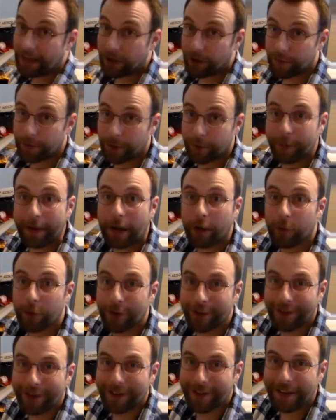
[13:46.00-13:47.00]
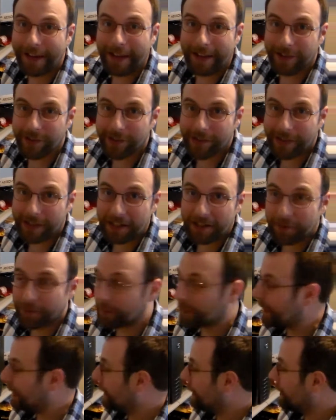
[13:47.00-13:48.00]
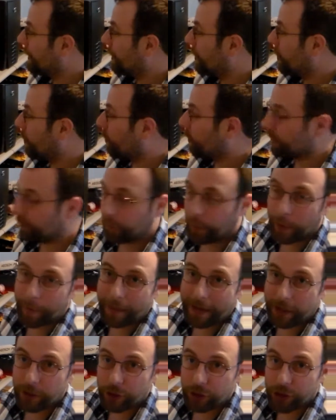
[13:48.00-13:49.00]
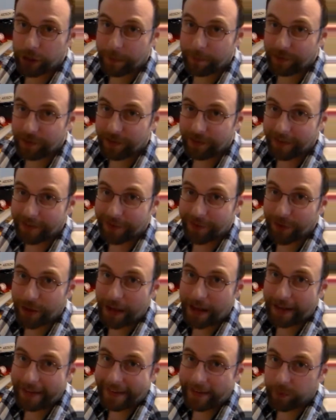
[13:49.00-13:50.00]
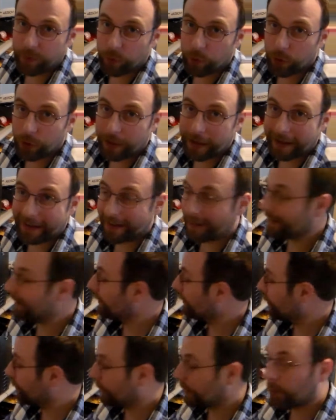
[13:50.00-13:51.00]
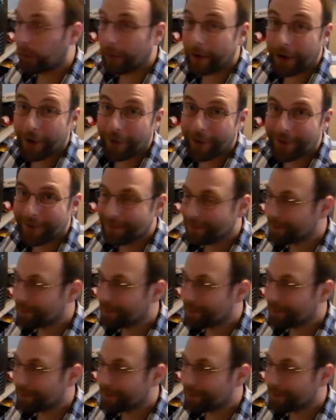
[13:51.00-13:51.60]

and now I'm going to power it on and see if one of our better chips in this lot is working. So here we go.